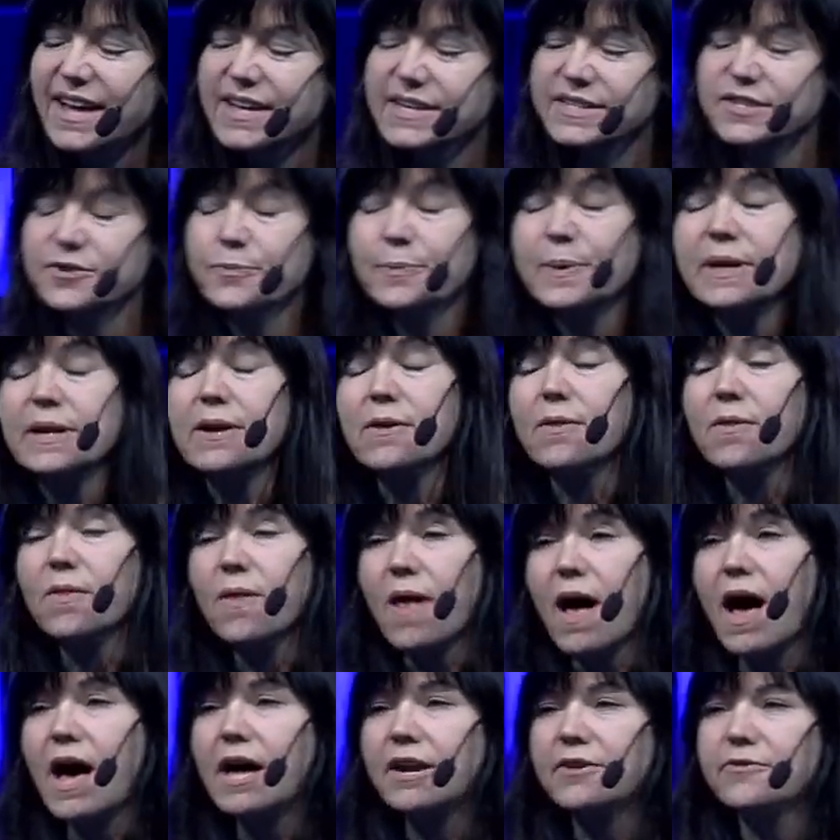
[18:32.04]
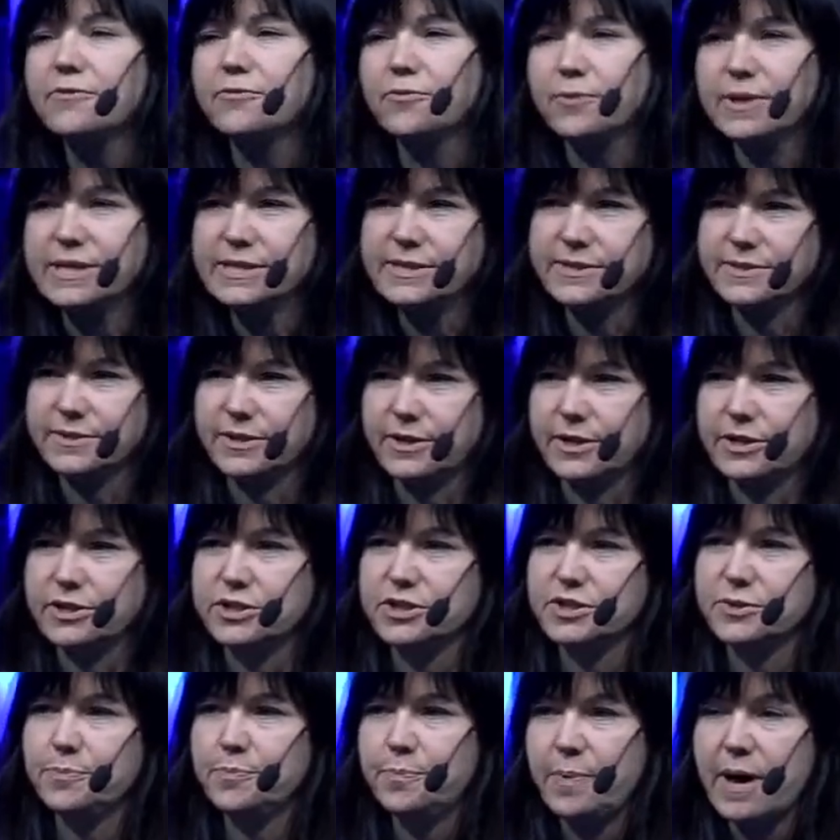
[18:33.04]
There have been a lot of
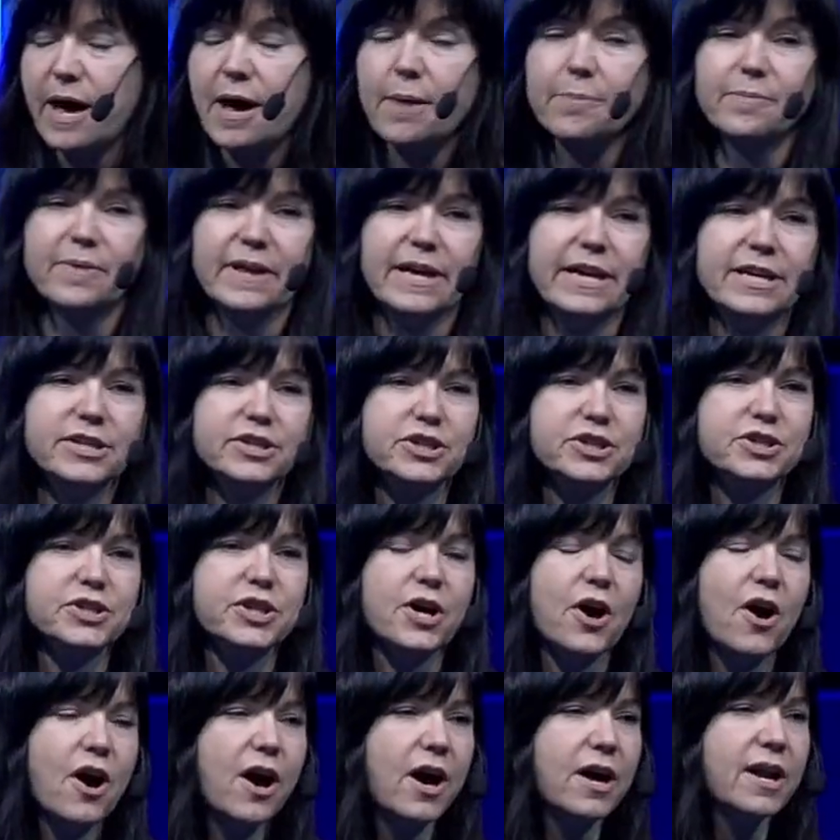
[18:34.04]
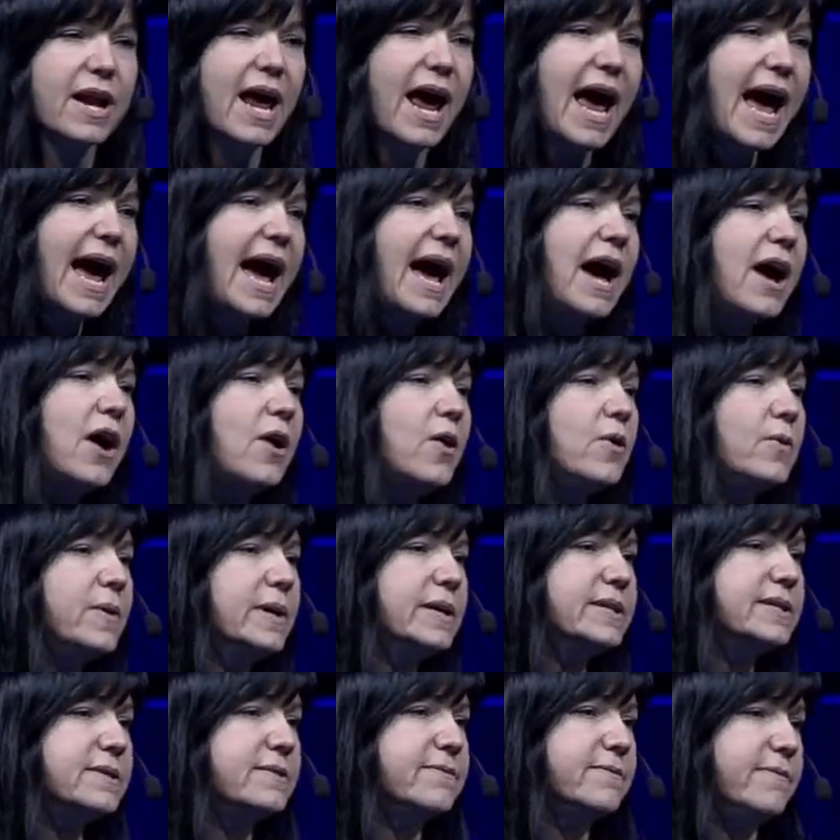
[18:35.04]
research published on how
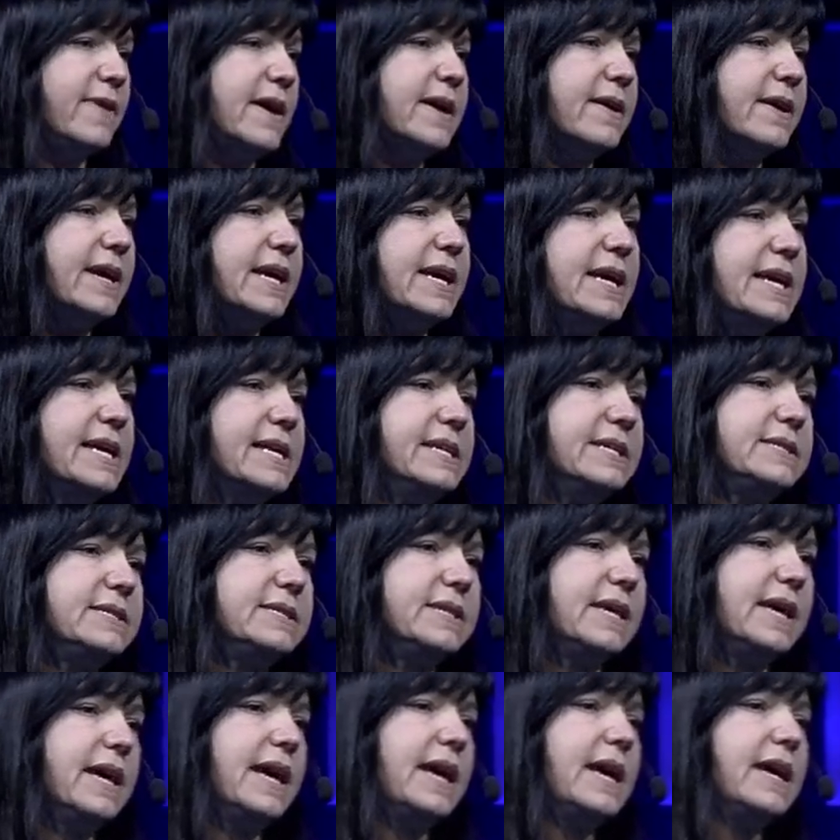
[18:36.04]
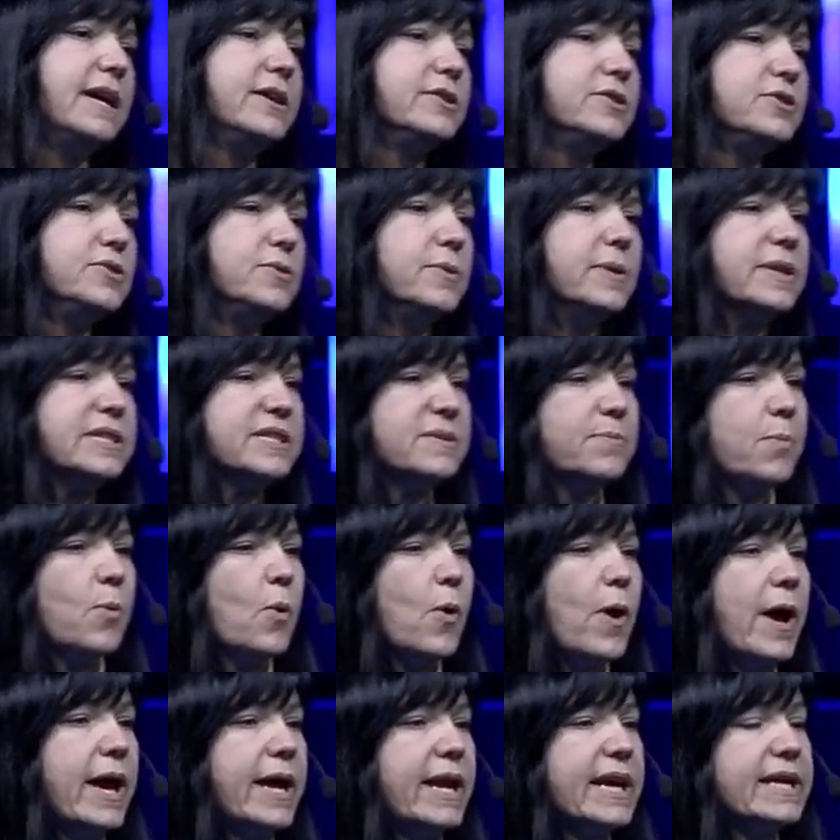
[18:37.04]
it's very easy to
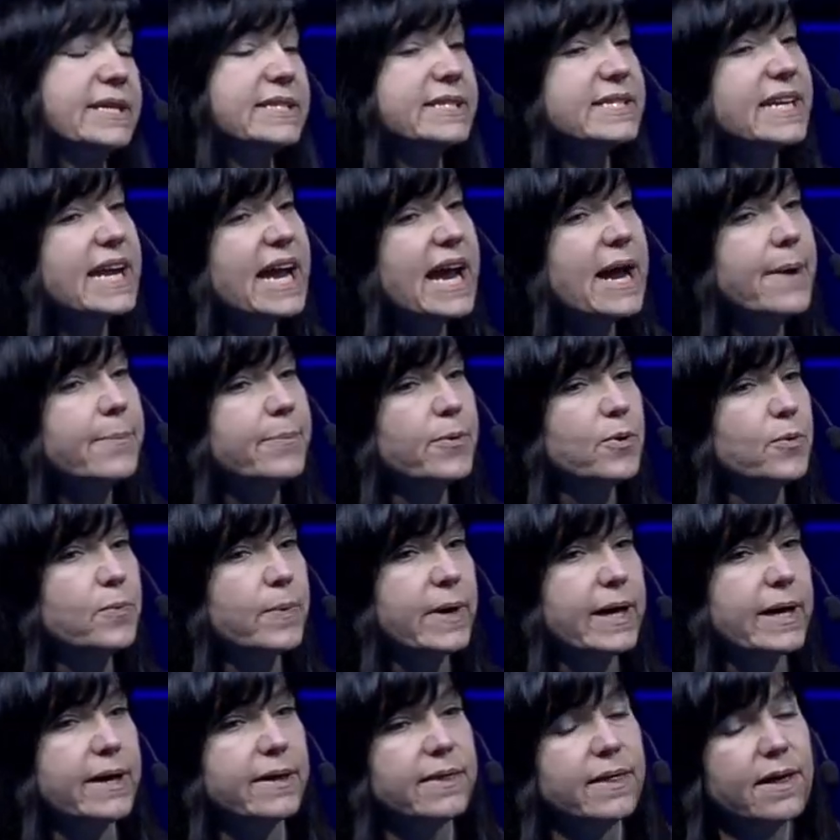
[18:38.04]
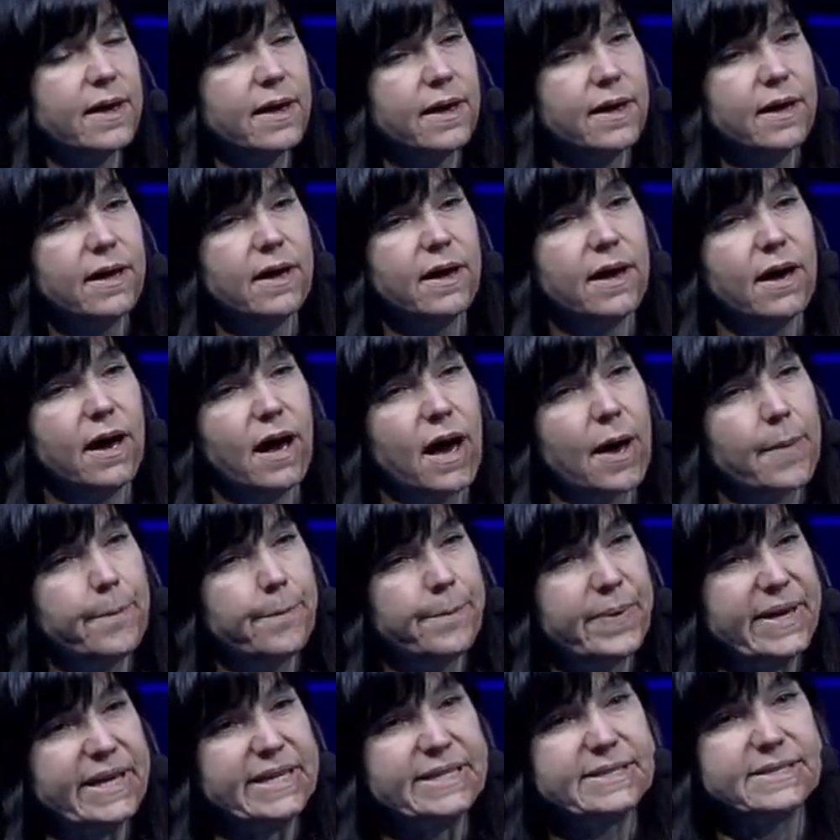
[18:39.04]
exploit and tamper with a
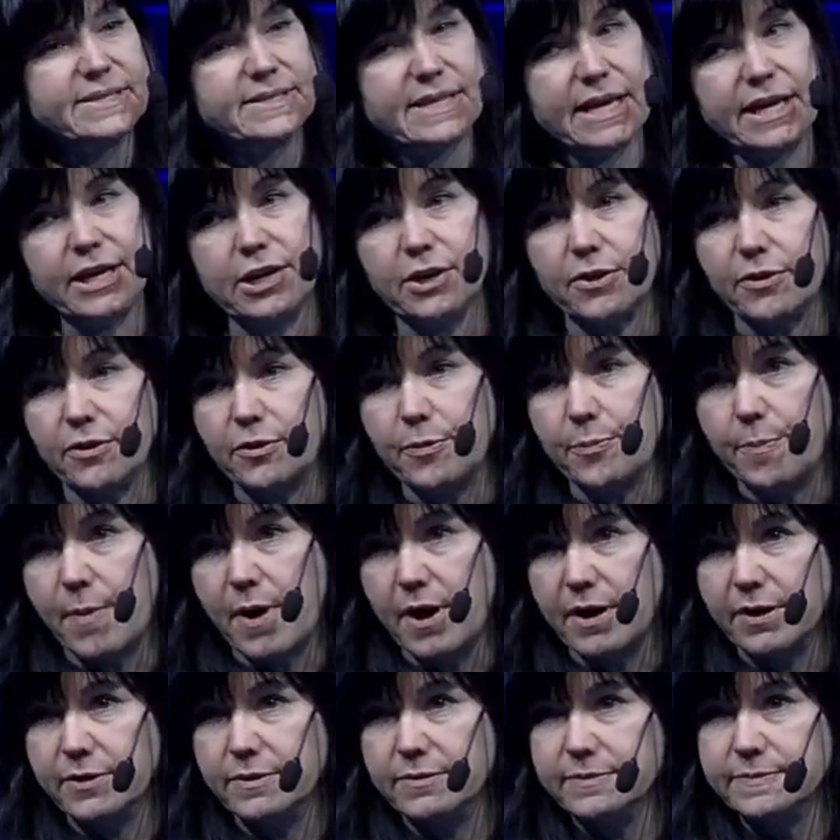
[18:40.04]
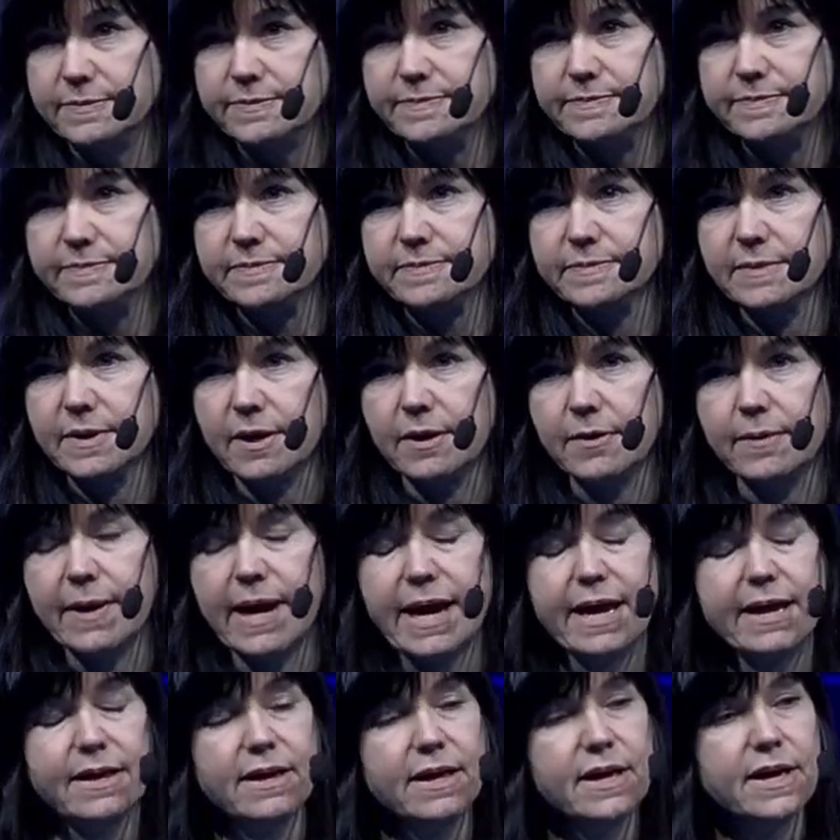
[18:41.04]
big singular model, all
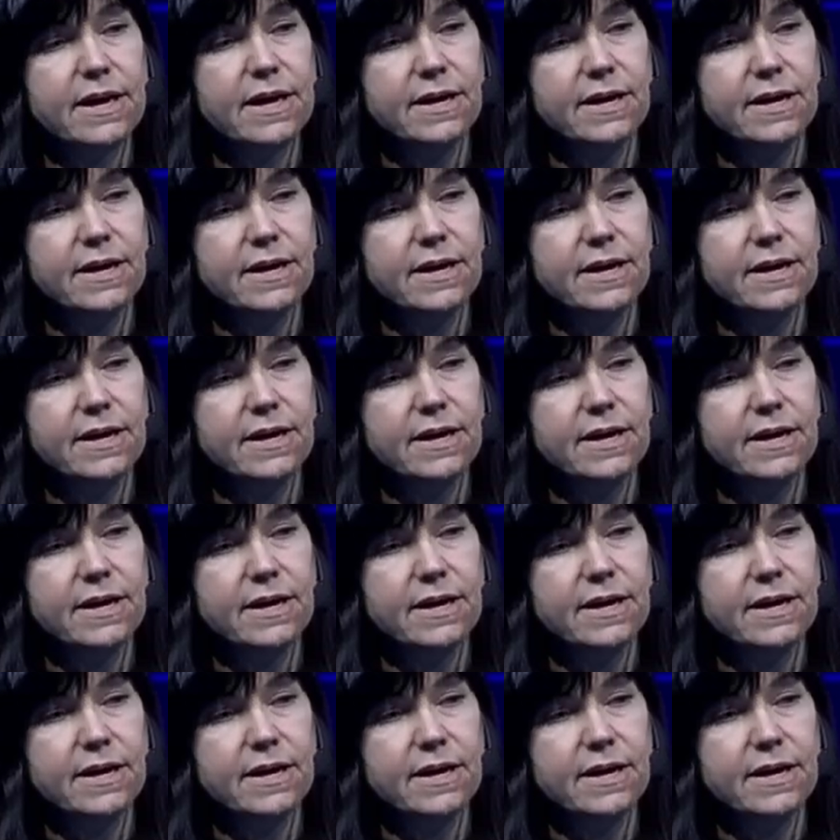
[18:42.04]
right?